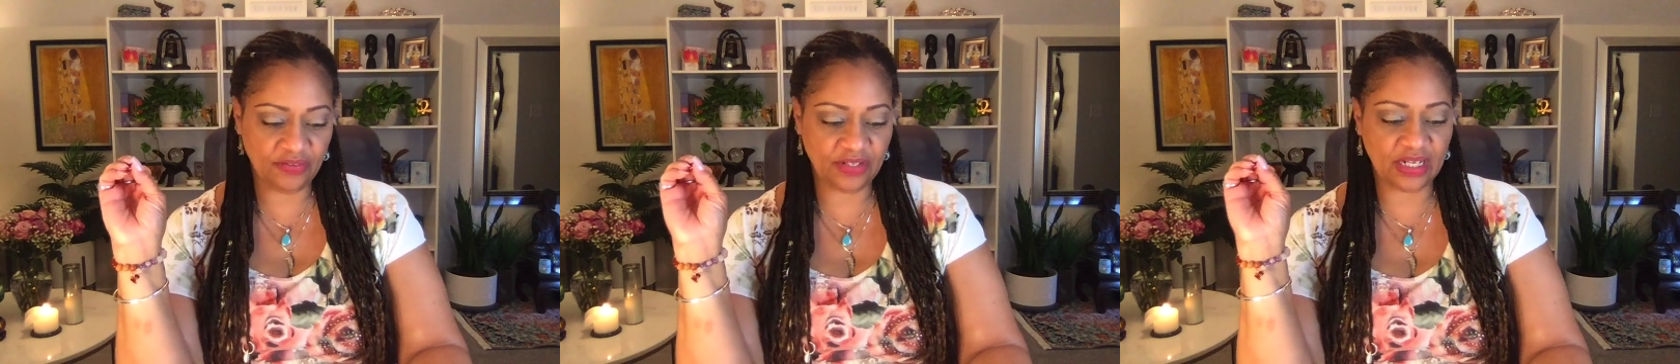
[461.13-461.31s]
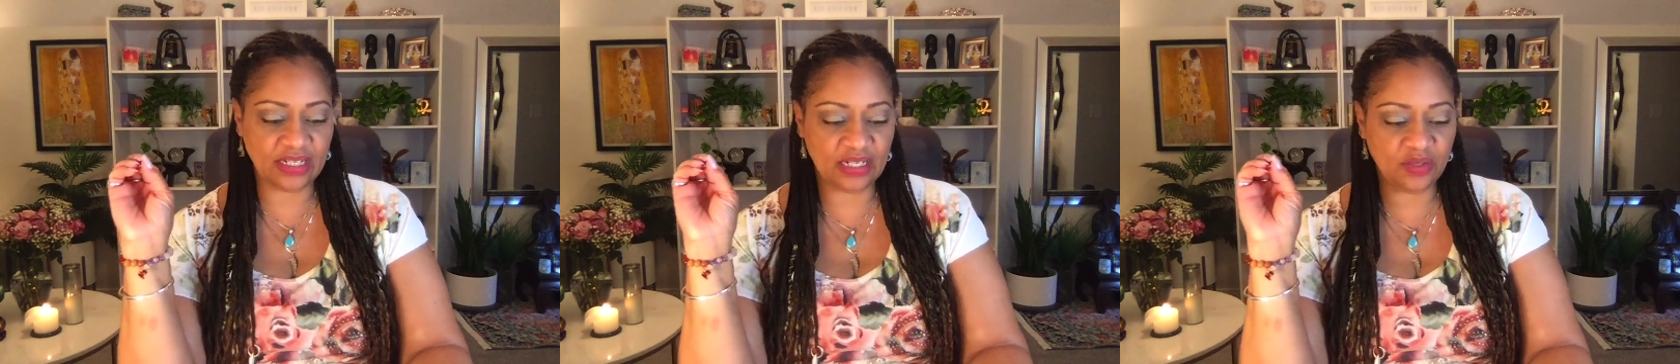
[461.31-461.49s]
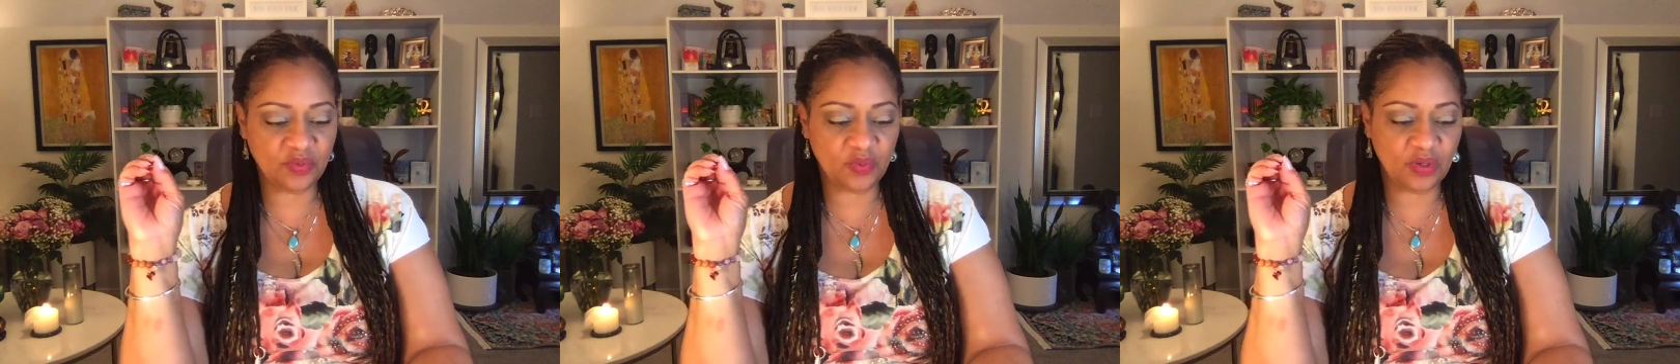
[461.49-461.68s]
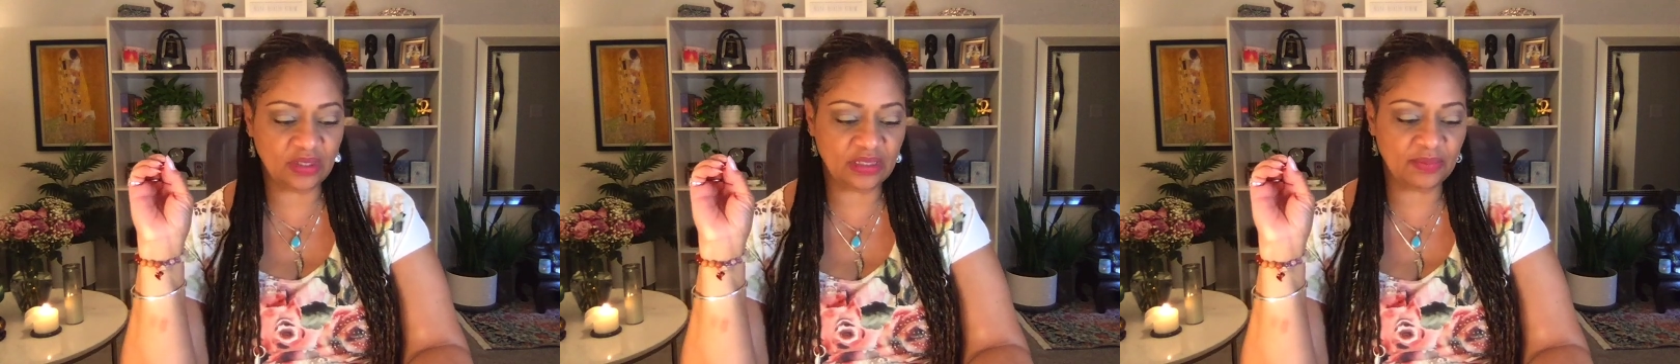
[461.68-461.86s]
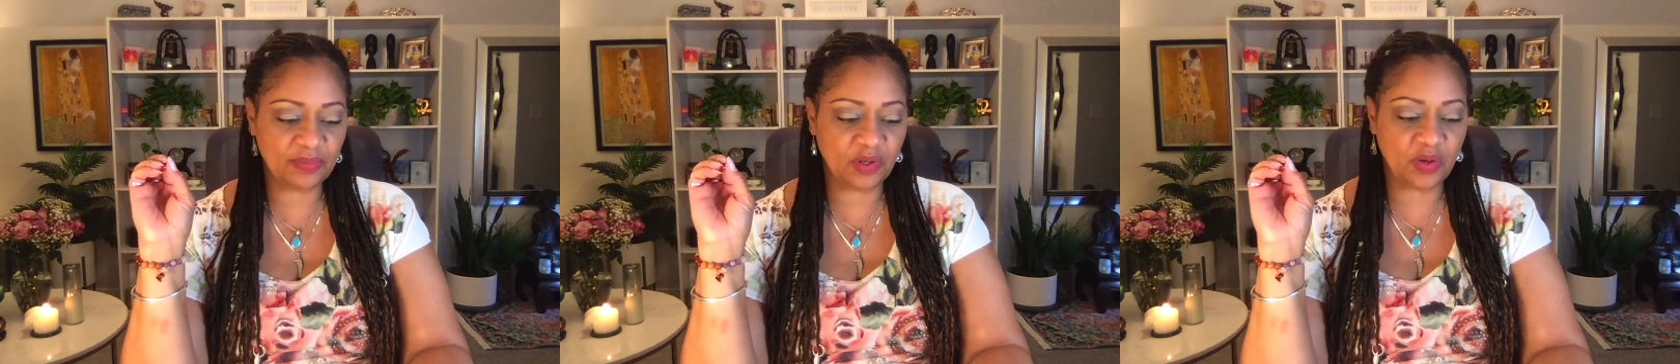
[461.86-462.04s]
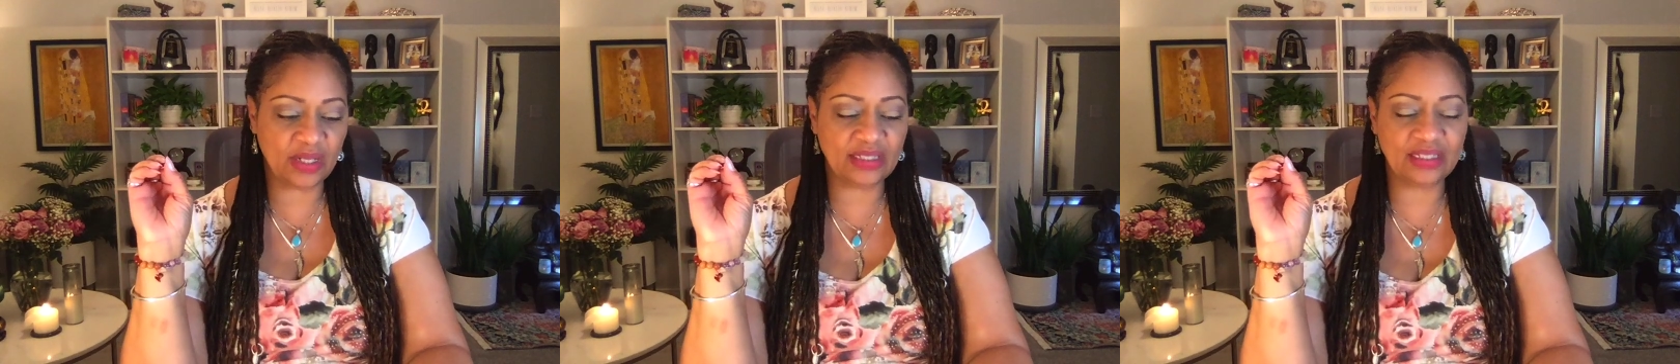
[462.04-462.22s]
They didn't want them to
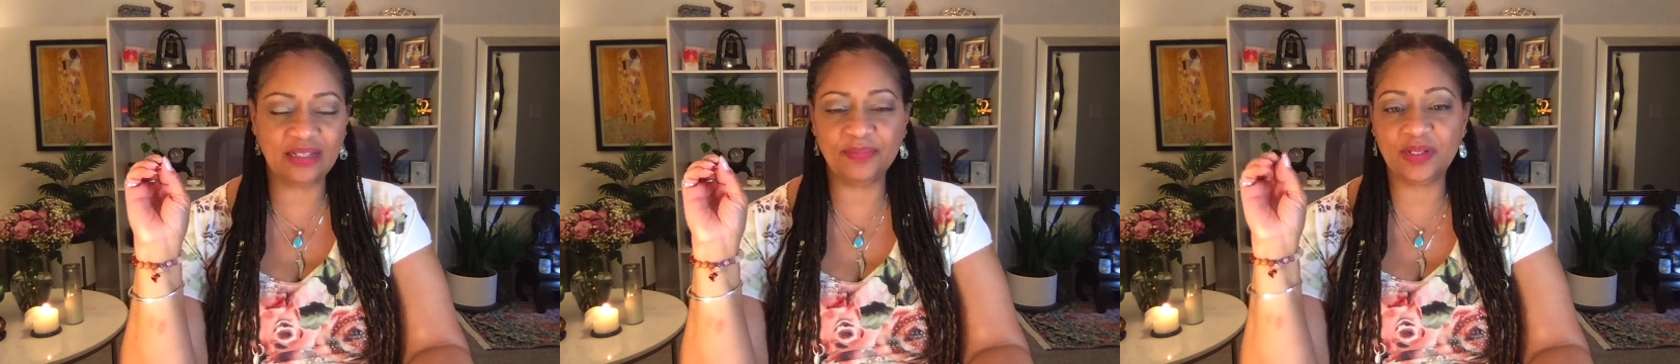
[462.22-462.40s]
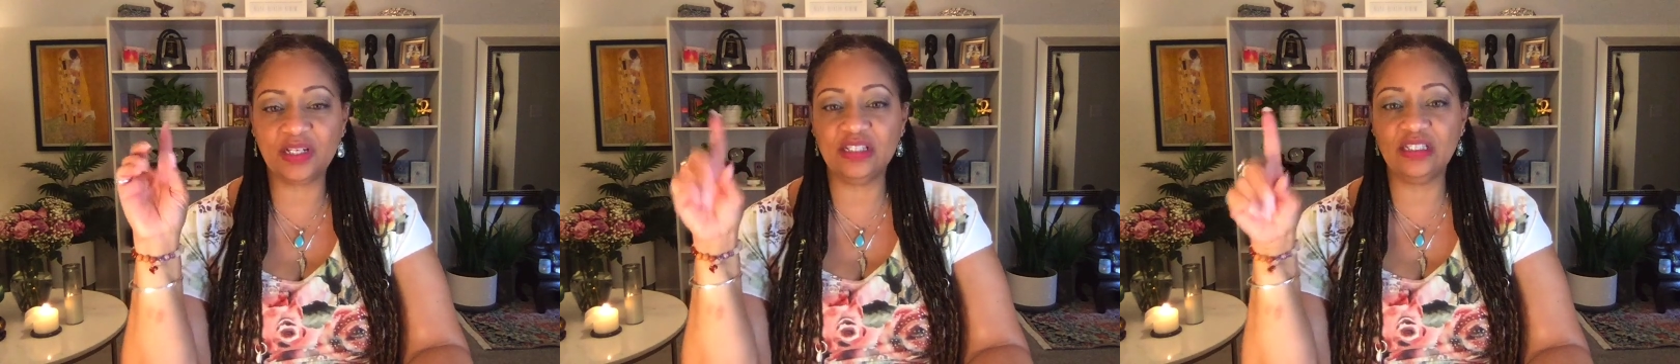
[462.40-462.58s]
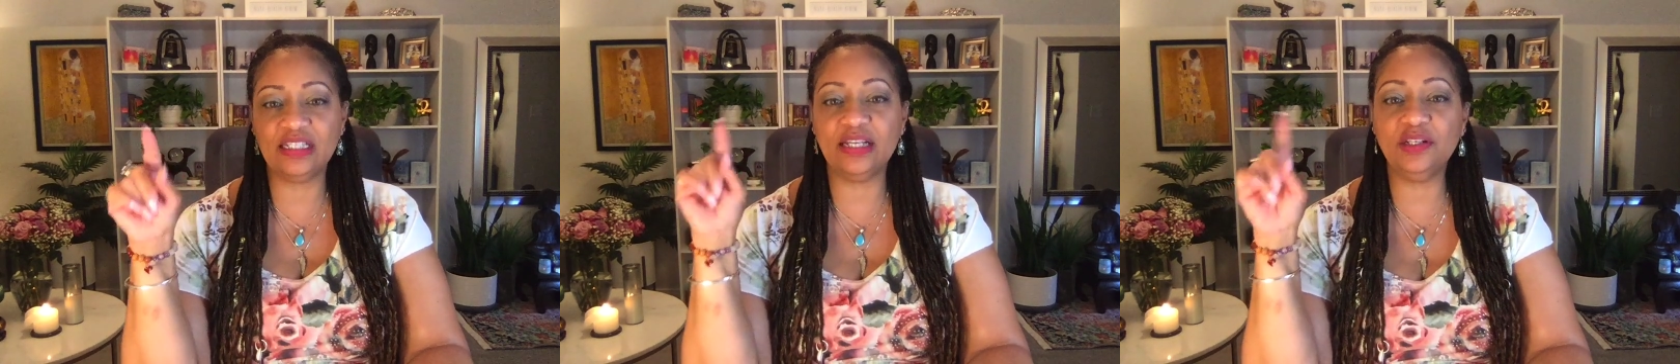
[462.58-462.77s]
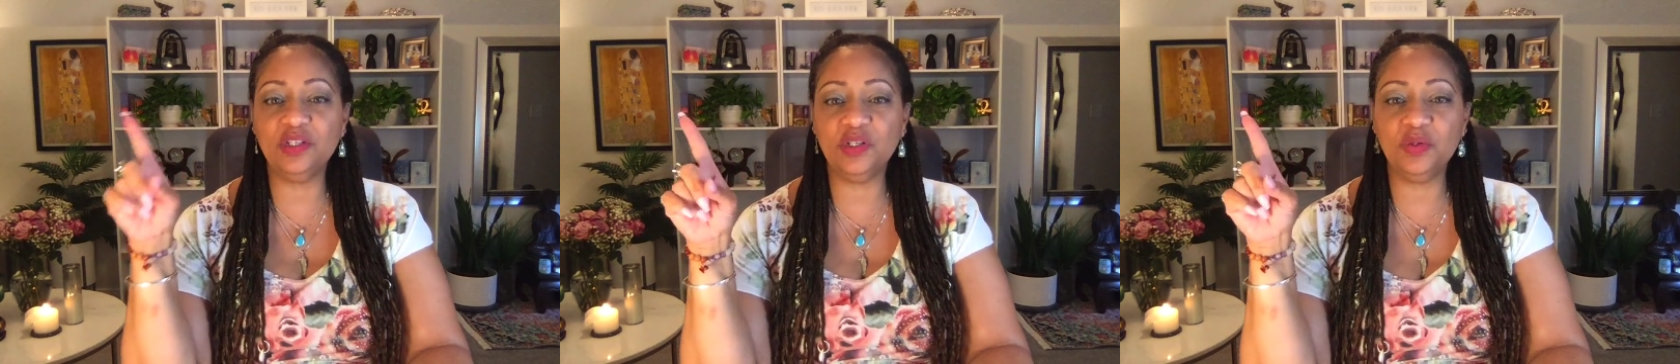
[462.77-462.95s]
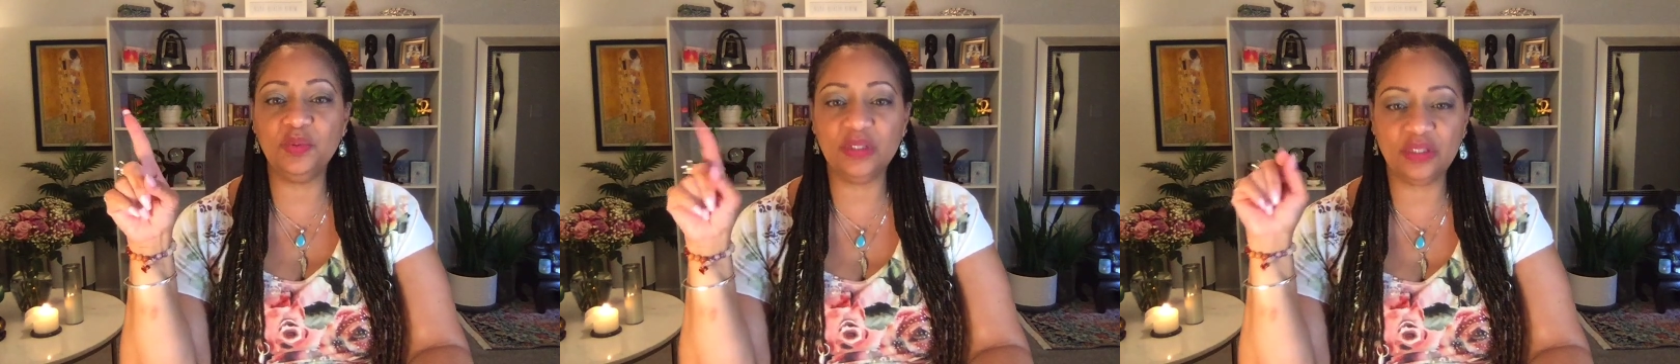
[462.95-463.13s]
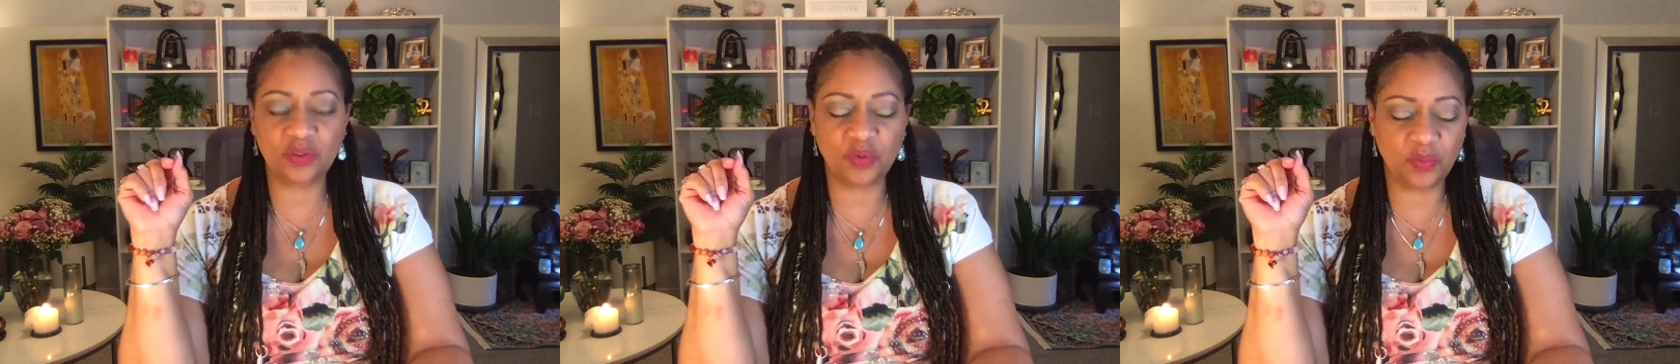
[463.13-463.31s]
go out there because they knew what the